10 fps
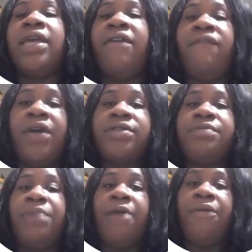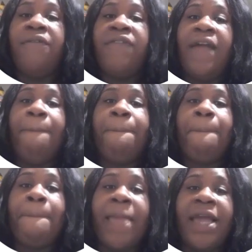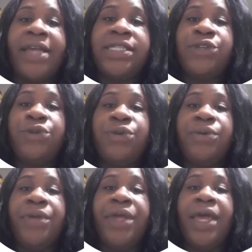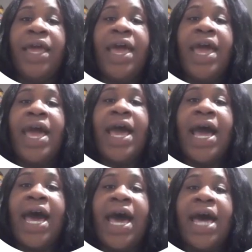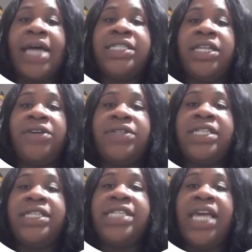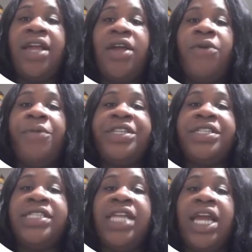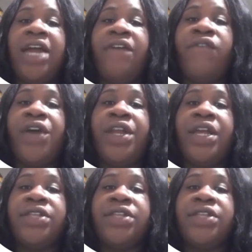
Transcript: converts pyruvate into isoacetate, which is then converted